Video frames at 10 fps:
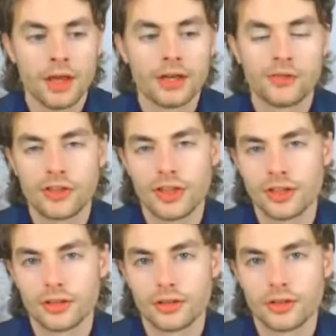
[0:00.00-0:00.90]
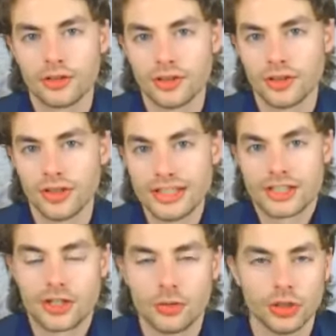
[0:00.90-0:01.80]
And if you think that
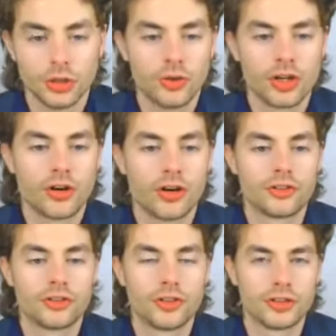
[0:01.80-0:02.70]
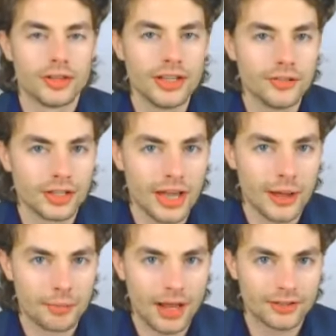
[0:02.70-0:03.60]
it's too ludicrous to even
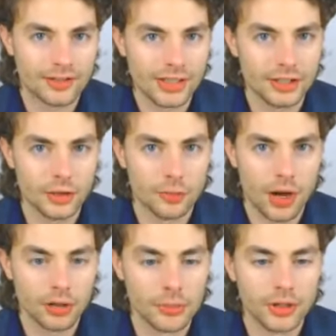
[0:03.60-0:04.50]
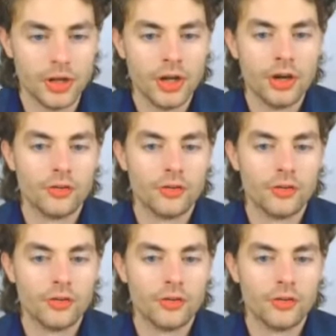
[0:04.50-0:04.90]
get past the EU Parliament,